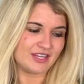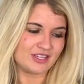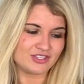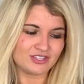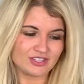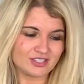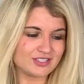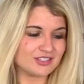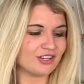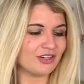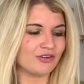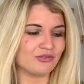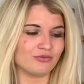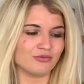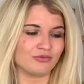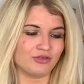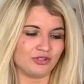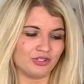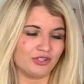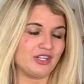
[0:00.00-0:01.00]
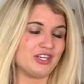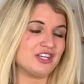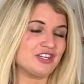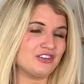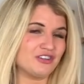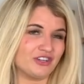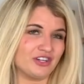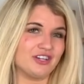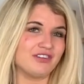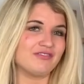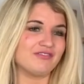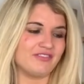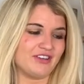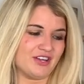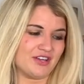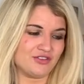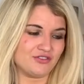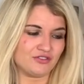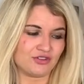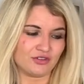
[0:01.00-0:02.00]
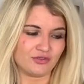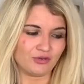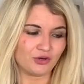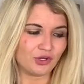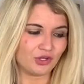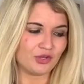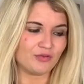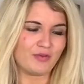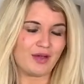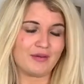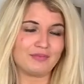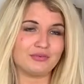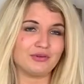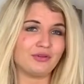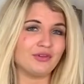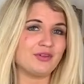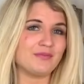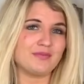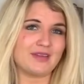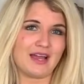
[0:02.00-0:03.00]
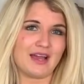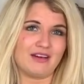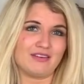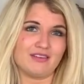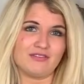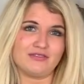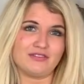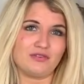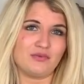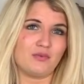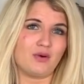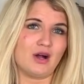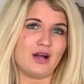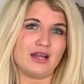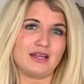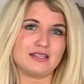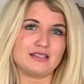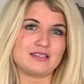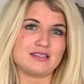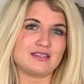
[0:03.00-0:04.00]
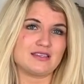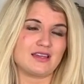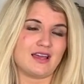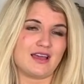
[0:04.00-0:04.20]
they just are a really good fit. You can roll them up, roll them down if you want.